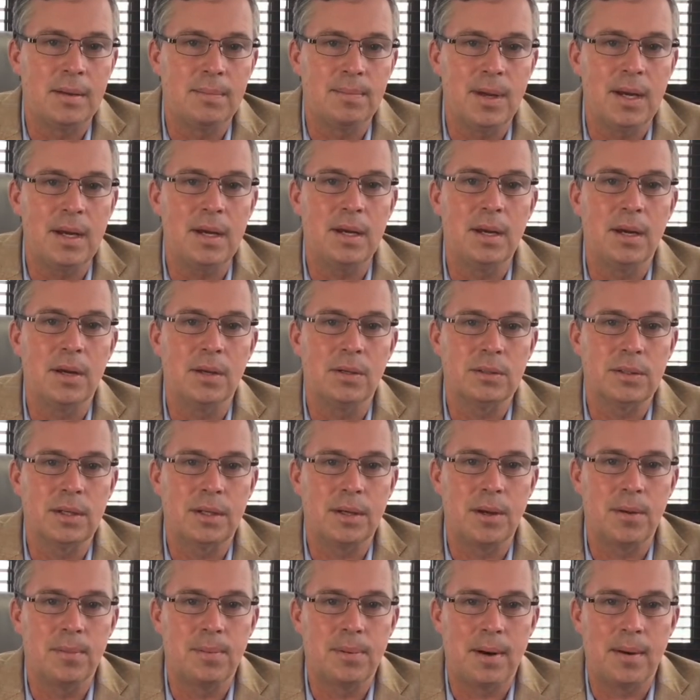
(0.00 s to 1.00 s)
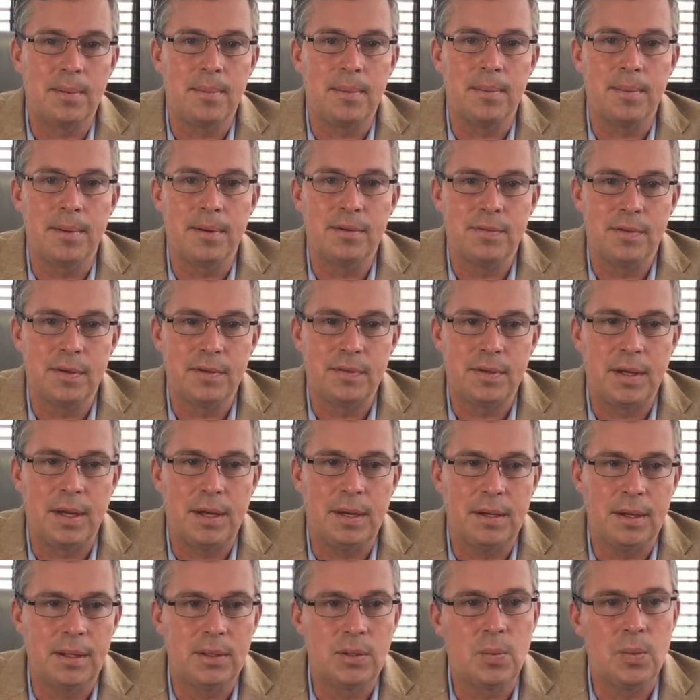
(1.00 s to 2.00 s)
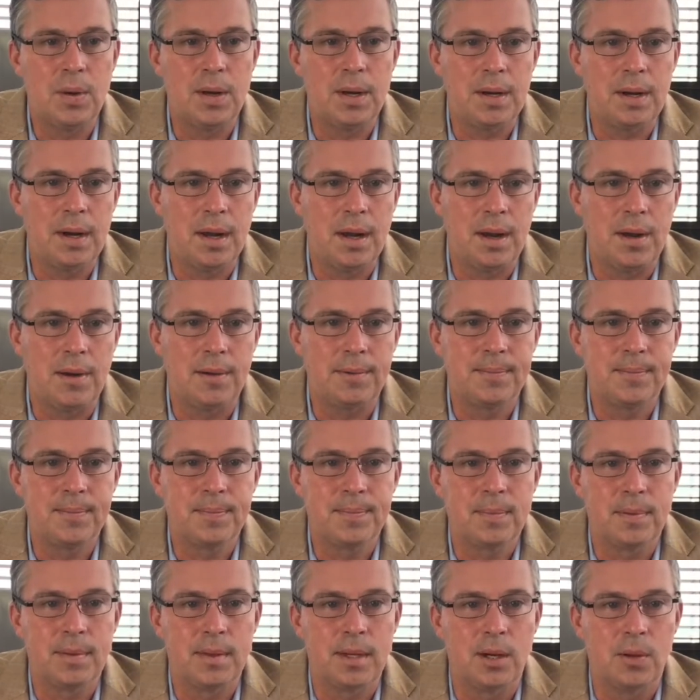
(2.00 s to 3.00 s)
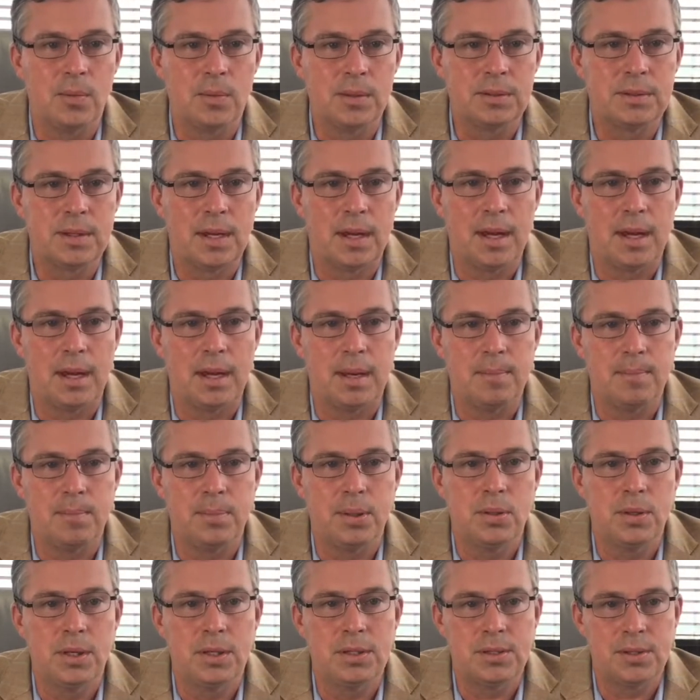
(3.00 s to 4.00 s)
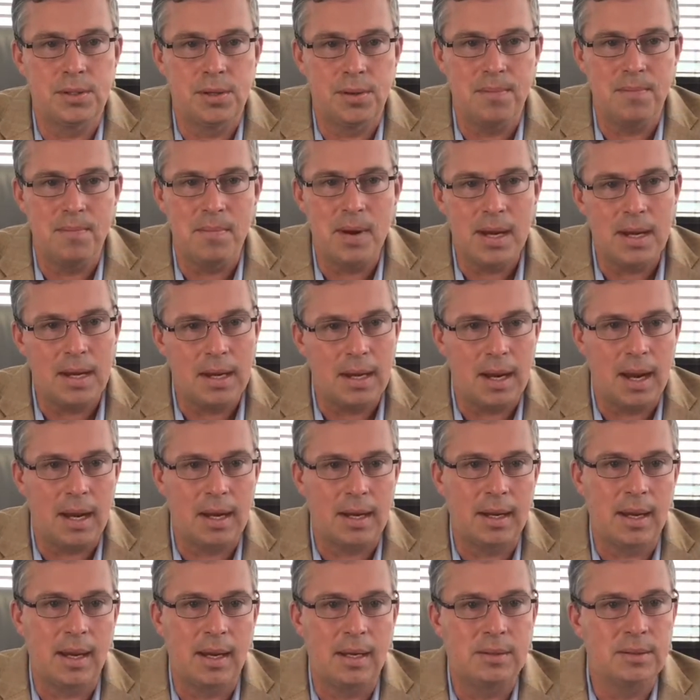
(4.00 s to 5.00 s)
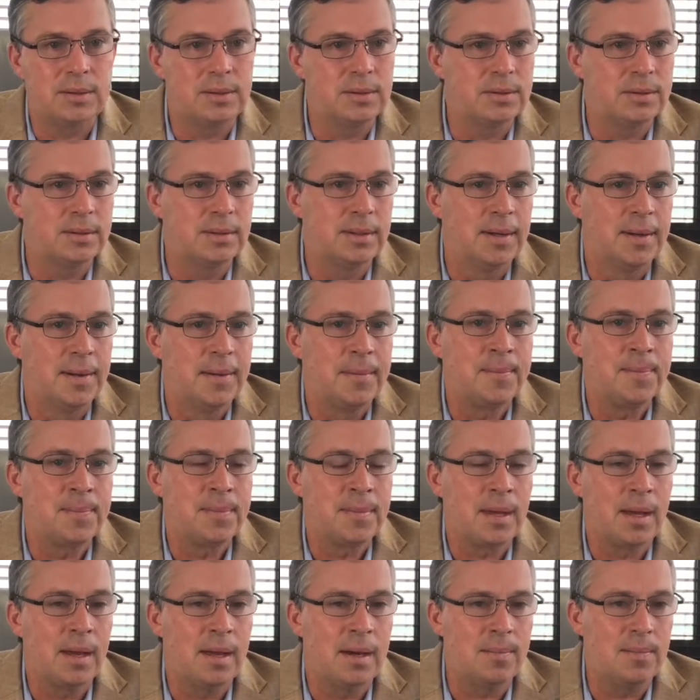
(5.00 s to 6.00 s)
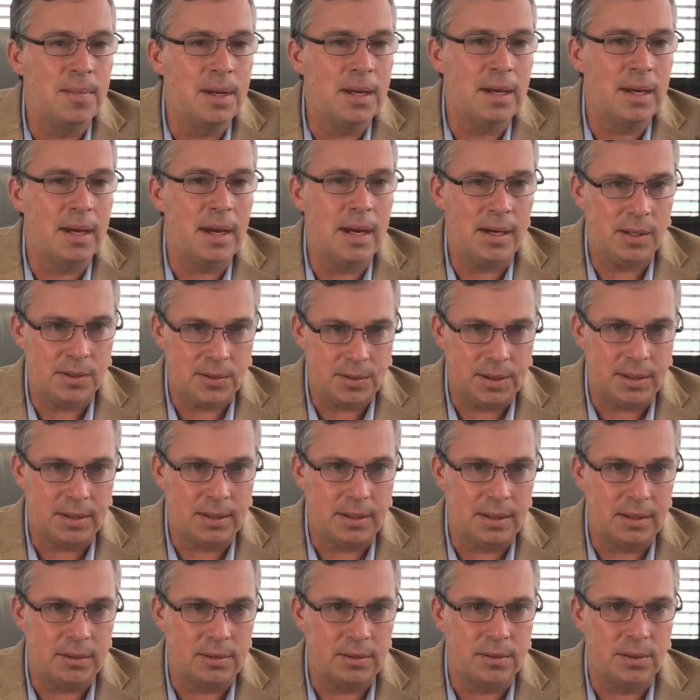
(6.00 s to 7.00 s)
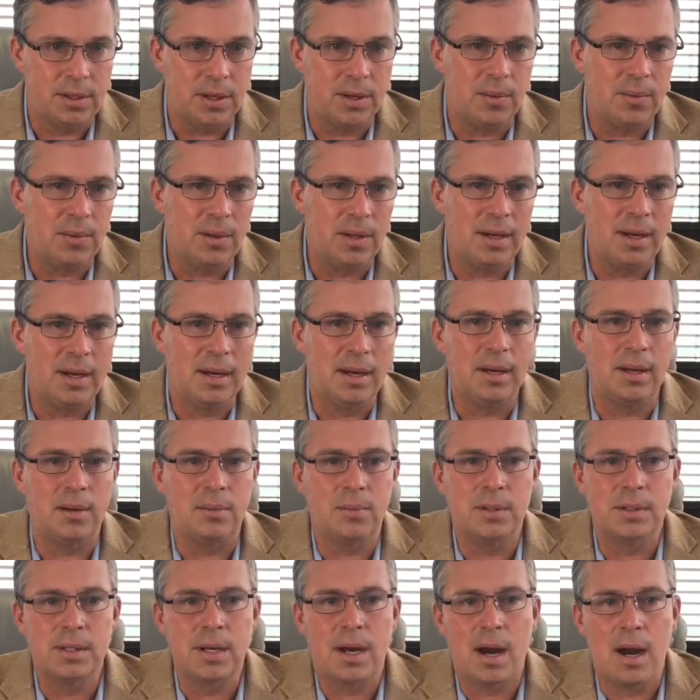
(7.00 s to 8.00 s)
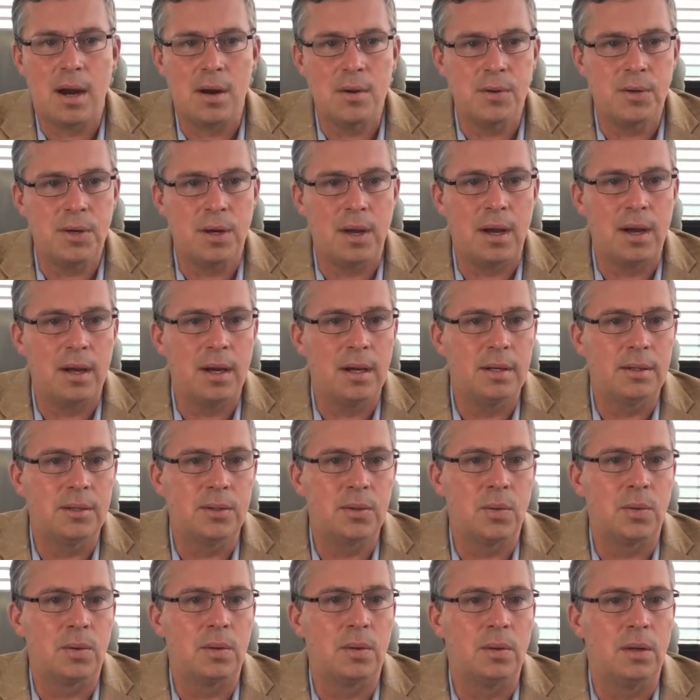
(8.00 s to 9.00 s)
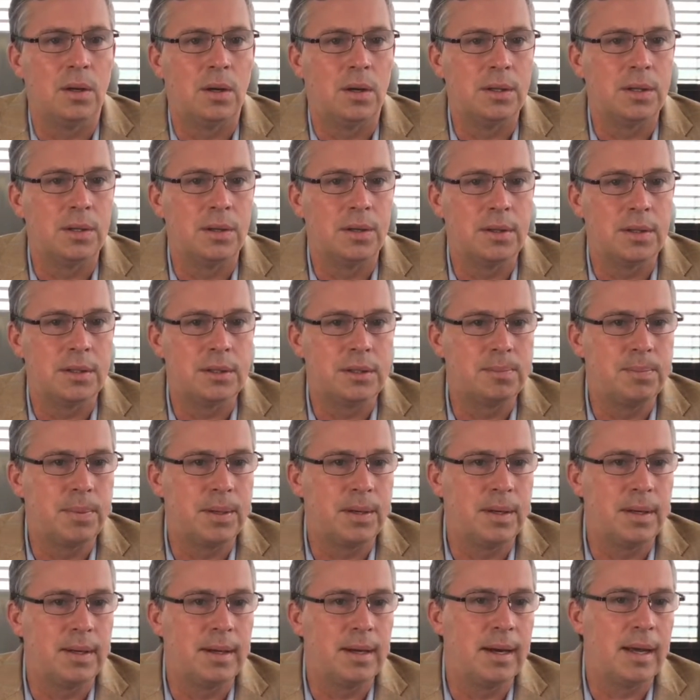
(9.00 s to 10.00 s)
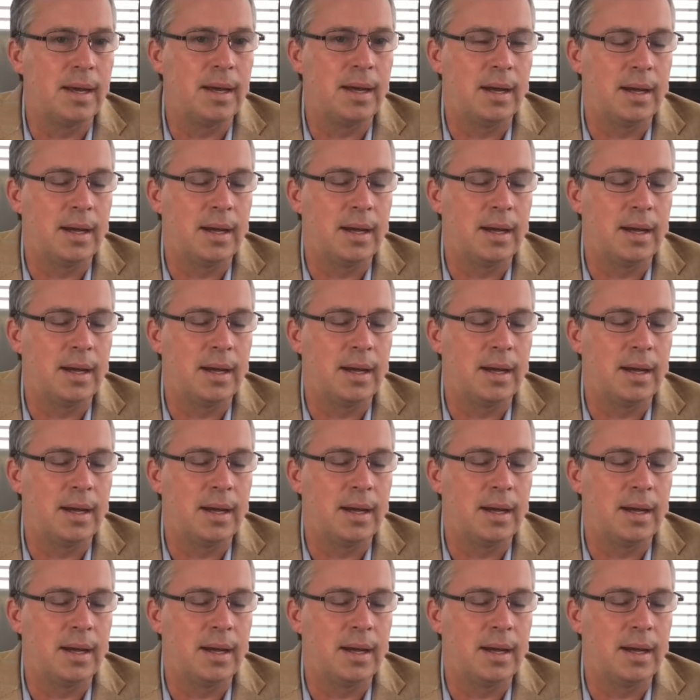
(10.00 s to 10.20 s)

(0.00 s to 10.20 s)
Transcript: Many years ago, probably 15 to 20 now, there was a push to mediate cases. And a mediation is generally a retired judge or a lawyer that's been